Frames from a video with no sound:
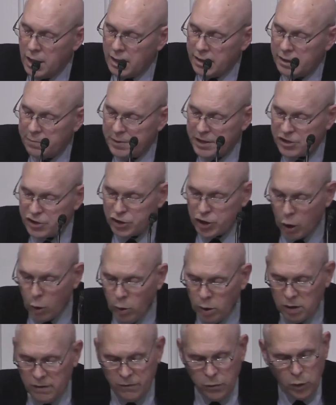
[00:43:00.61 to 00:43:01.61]
the
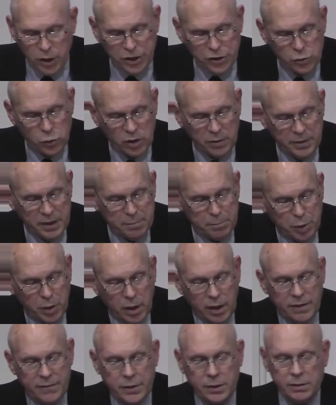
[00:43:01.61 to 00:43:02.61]
bestowal of which would have been
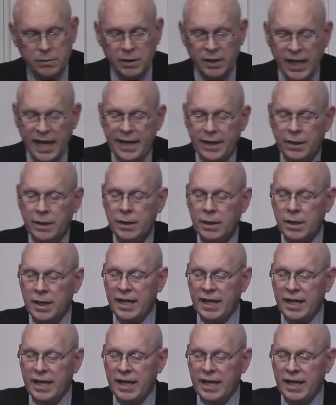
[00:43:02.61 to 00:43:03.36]
part of their later